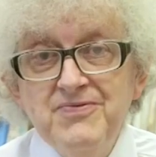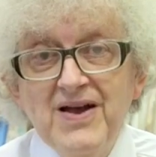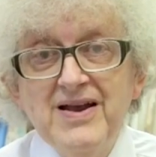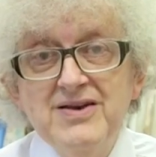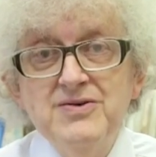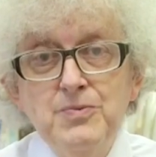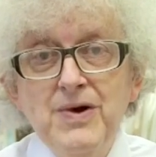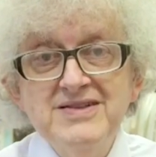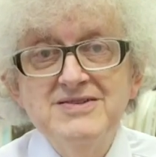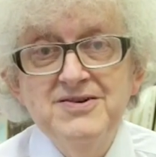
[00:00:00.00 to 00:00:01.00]
find
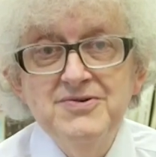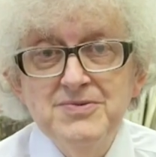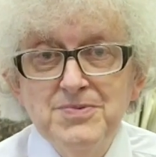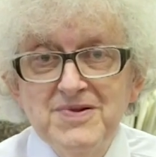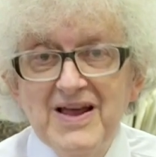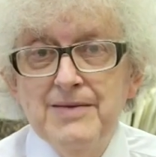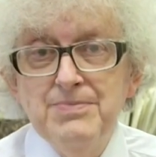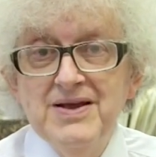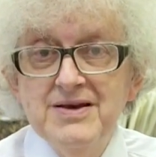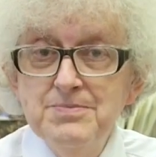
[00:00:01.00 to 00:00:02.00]
one suitable lab
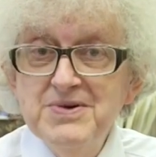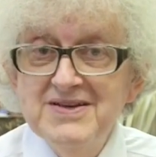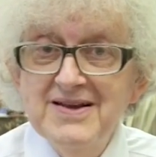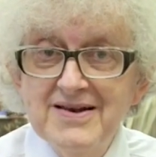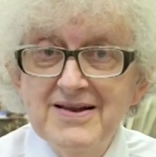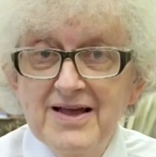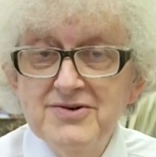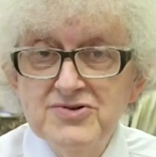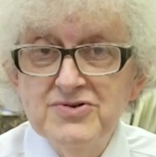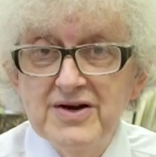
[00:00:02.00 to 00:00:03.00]
in a particular
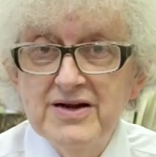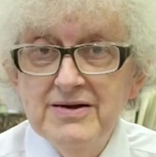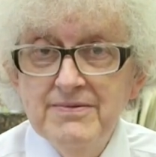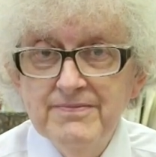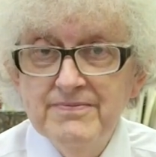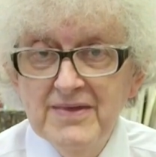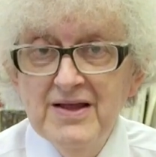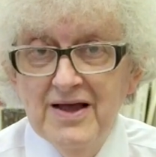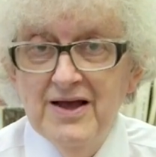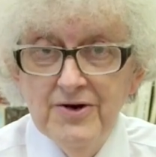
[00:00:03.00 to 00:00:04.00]
country,
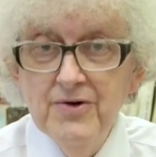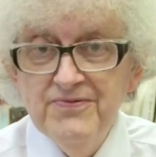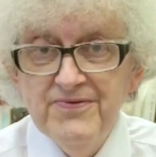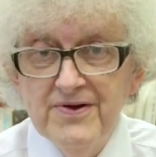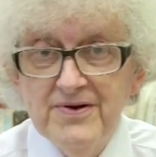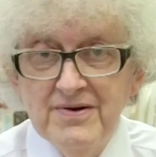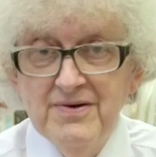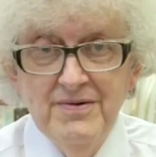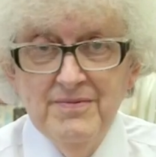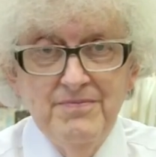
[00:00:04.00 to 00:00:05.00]
and often
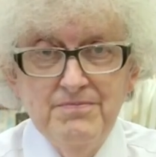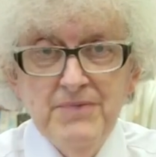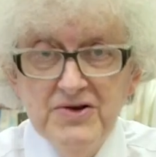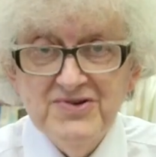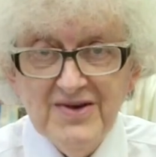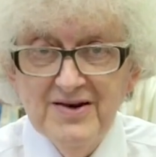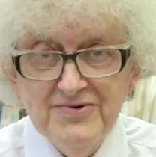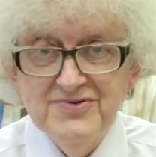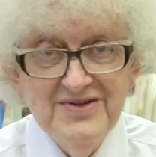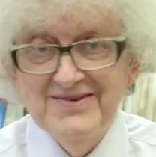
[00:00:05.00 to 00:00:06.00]
most
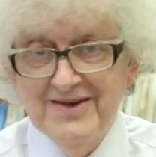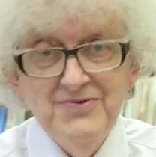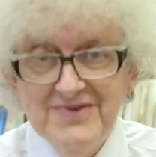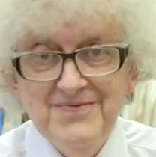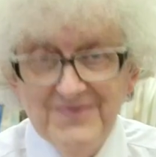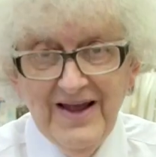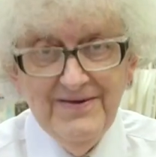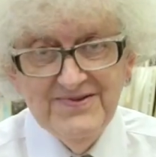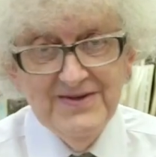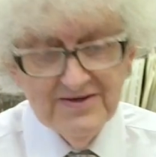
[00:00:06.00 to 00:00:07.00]
countries don't even
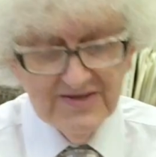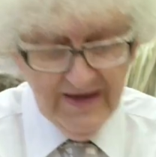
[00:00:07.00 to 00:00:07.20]
have such